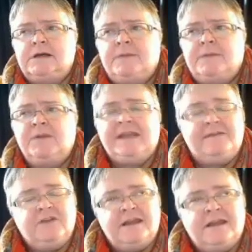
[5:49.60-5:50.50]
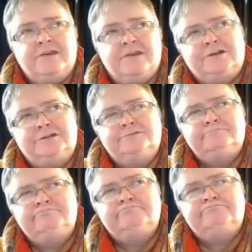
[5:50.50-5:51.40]
I'm going to give you another,
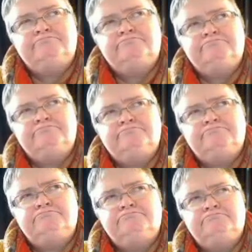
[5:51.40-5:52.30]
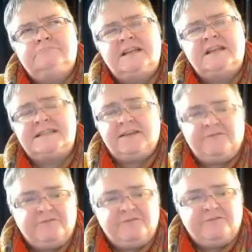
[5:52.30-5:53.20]
let's say
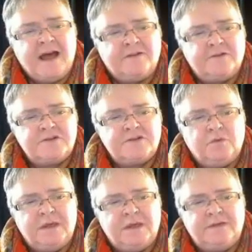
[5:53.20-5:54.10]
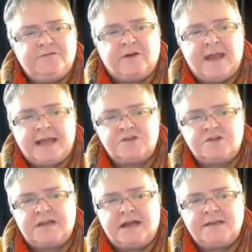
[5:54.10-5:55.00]
5 hours a week for
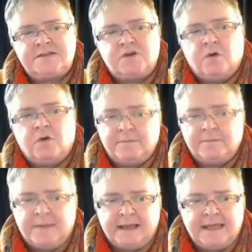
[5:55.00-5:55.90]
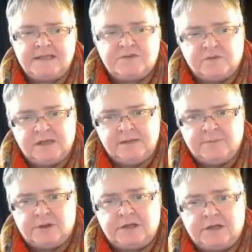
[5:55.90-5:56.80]
exercise, or in my case, reading
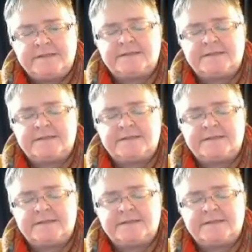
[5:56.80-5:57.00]
books.